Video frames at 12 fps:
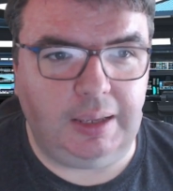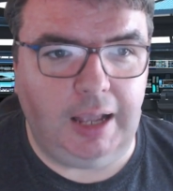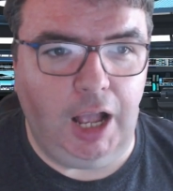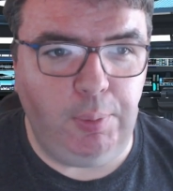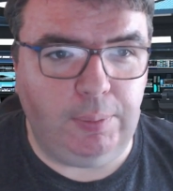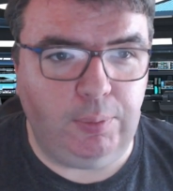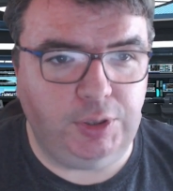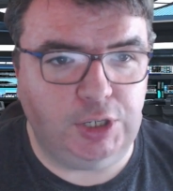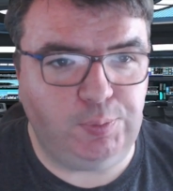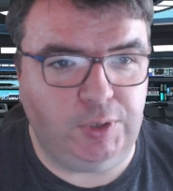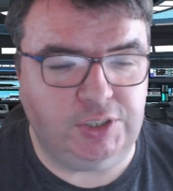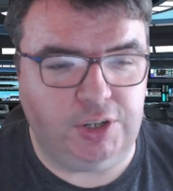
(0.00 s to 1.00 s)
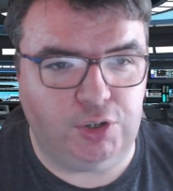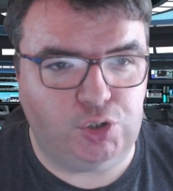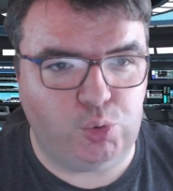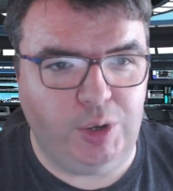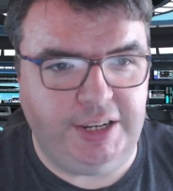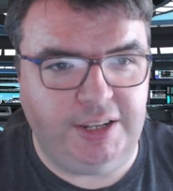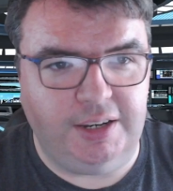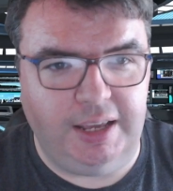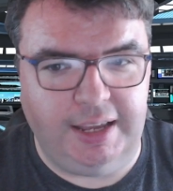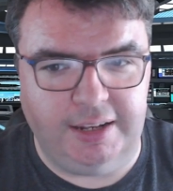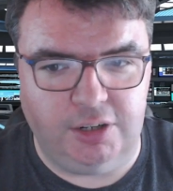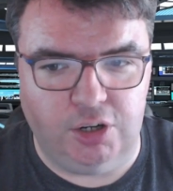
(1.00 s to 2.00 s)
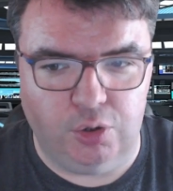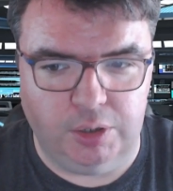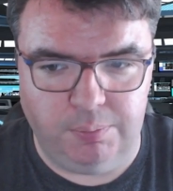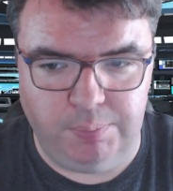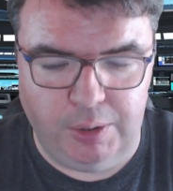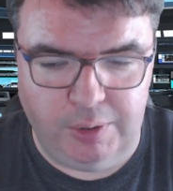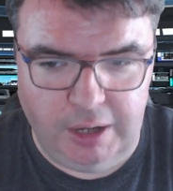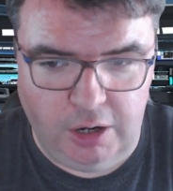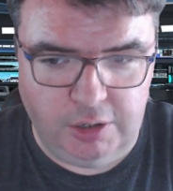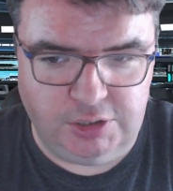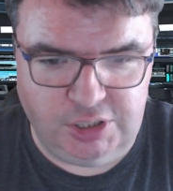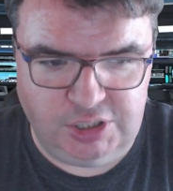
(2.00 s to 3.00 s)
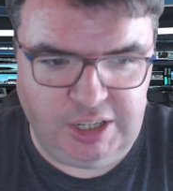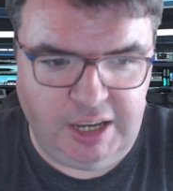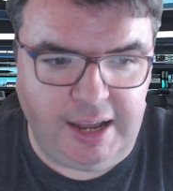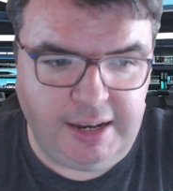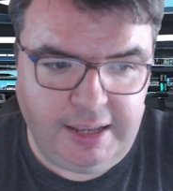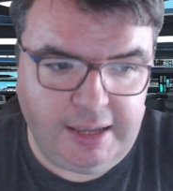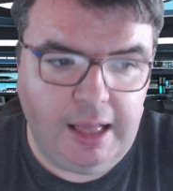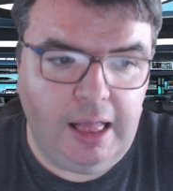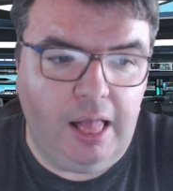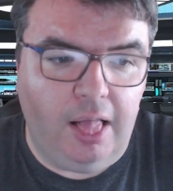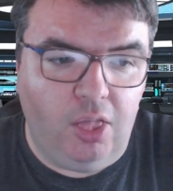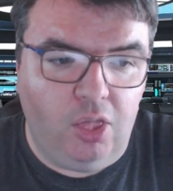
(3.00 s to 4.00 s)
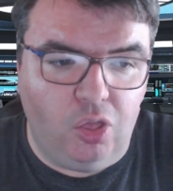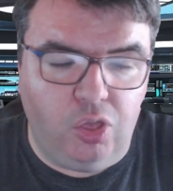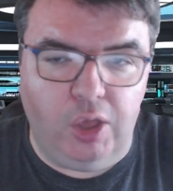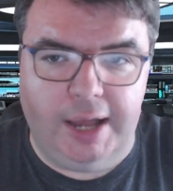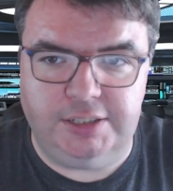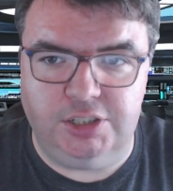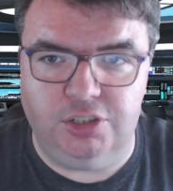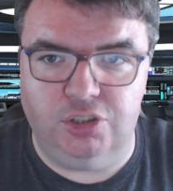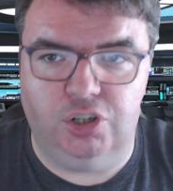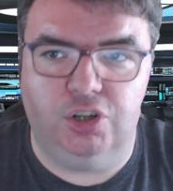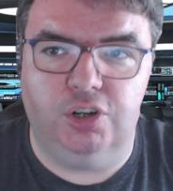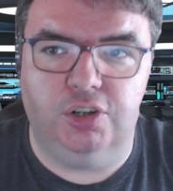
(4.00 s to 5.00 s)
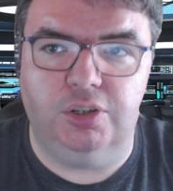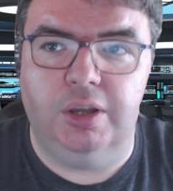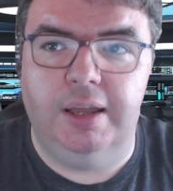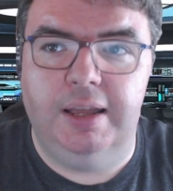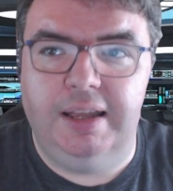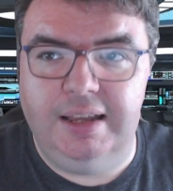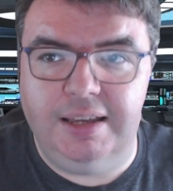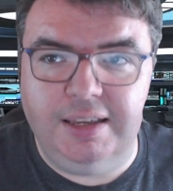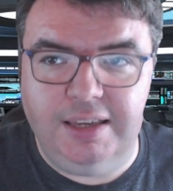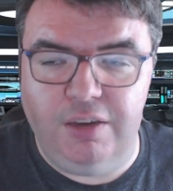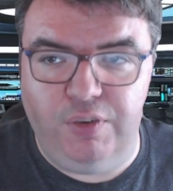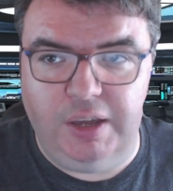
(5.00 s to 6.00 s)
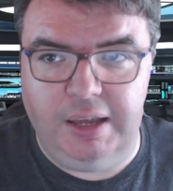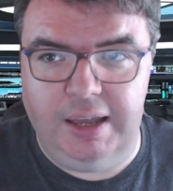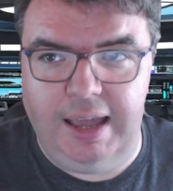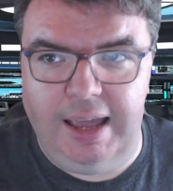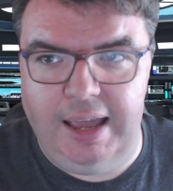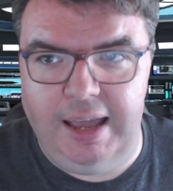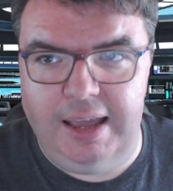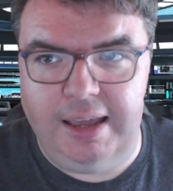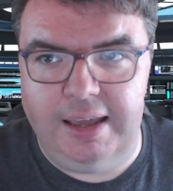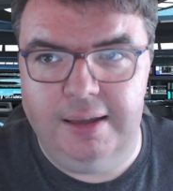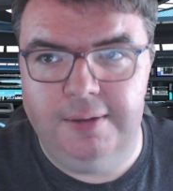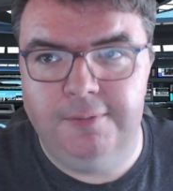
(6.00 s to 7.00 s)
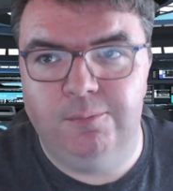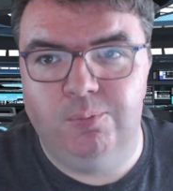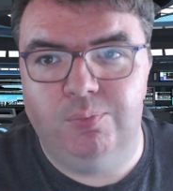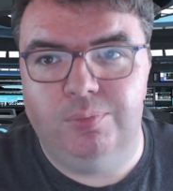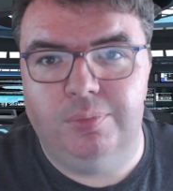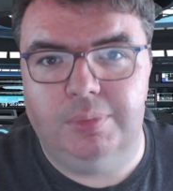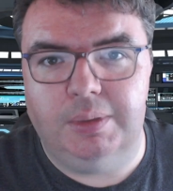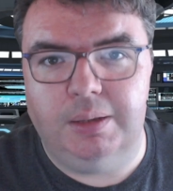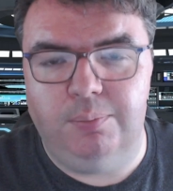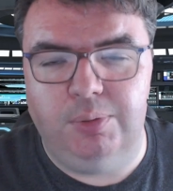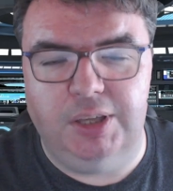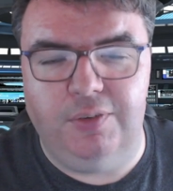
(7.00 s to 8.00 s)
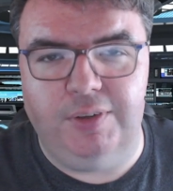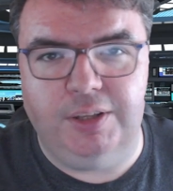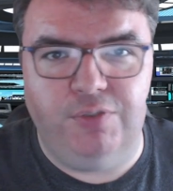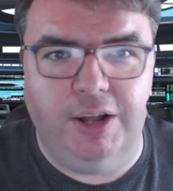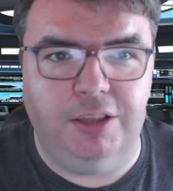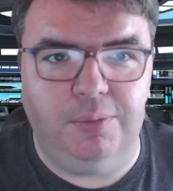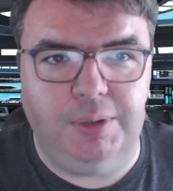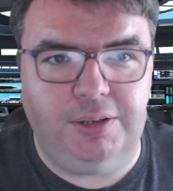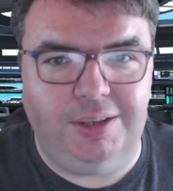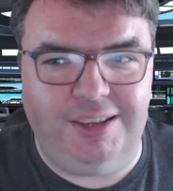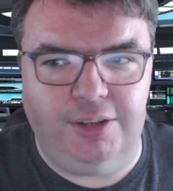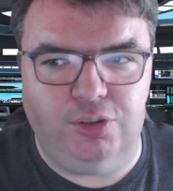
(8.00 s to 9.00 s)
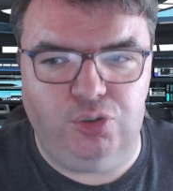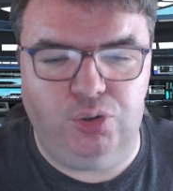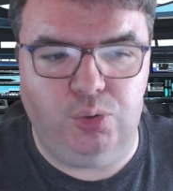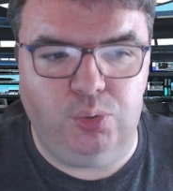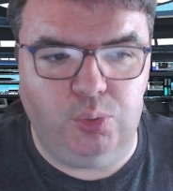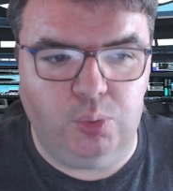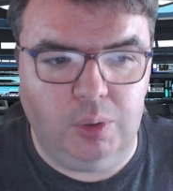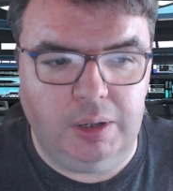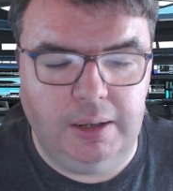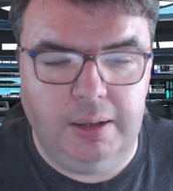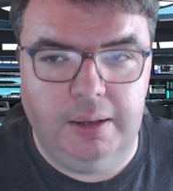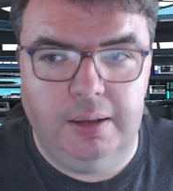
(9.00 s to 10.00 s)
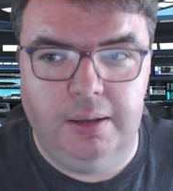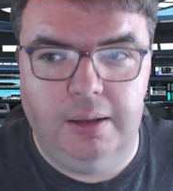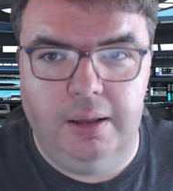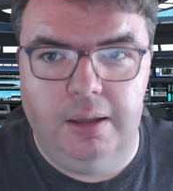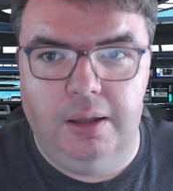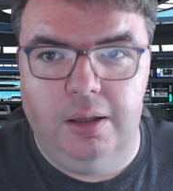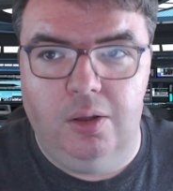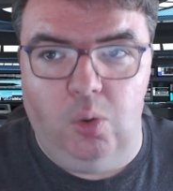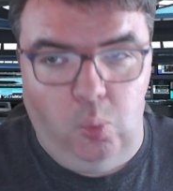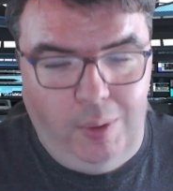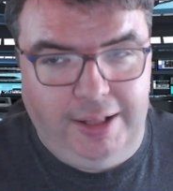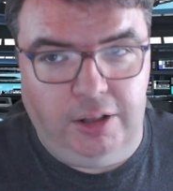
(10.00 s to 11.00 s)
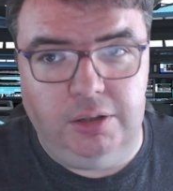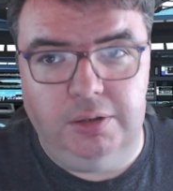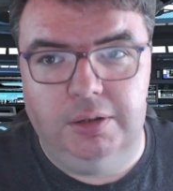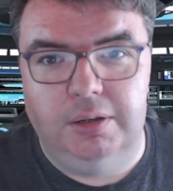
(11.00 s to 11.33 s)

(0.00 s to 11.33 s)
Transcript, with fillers: how people with disabilities are treated in current Barrayaran society, thus in turn giving a giving development into well